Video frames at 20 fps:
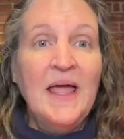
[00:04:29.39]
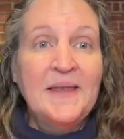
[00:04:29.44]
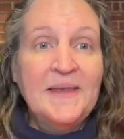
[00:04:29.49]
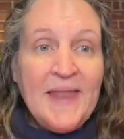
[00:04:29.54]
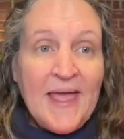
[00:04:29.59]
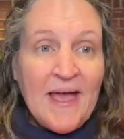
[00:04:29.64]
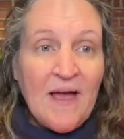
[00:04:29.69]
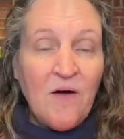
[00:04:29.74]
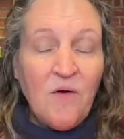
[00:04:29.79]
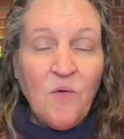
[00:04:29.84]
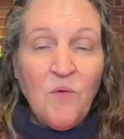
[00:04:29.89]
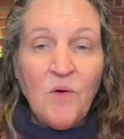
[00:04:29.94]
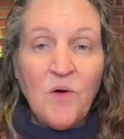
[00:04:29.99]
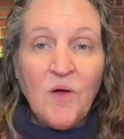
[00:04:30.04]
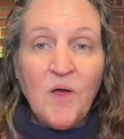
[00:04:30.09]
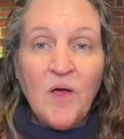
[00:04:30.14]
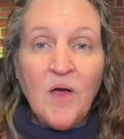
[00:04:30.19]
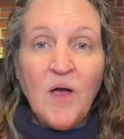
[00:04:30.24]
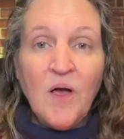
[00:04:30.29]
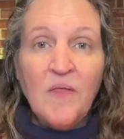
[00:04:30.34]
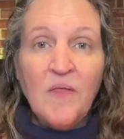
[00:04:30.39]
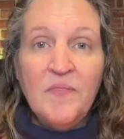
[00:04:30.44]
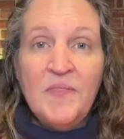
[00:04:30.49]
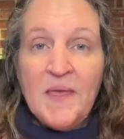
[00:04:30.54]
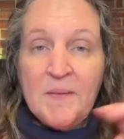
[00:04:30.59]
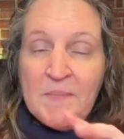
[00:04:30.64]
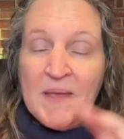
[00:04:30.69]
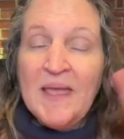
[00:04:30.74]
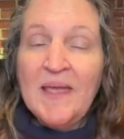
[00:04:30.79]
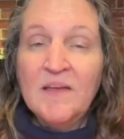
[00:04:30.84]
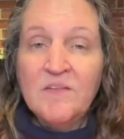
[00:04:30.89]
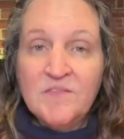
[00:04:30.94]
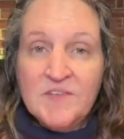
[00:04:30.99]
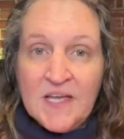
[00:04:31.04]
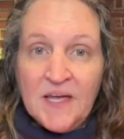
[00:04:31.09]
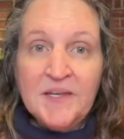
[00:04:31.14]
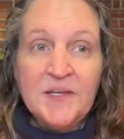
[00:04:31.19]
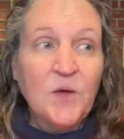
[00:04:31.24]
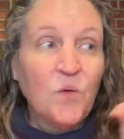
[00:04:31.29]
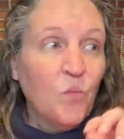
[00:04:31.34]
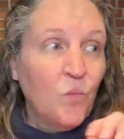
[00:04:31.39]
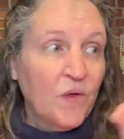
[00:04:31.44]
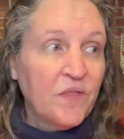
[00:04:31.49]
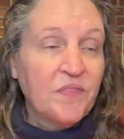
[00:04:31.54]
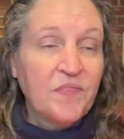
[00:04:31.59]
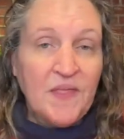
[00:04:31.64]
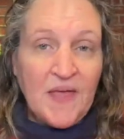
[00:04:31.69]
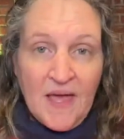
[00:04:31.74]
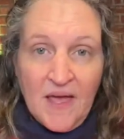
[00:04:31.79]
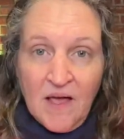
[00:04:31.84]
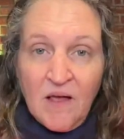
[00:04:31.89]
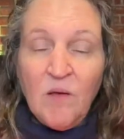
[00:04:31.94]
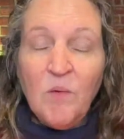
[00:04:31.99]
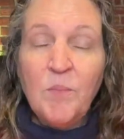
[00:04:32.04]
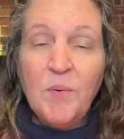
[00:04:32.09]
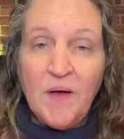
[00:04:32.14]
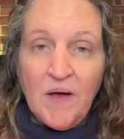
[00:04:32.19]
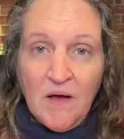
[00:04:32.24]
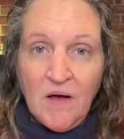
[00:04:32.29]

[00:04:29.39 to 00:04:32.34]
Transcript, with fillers: Now, they may have done it with the help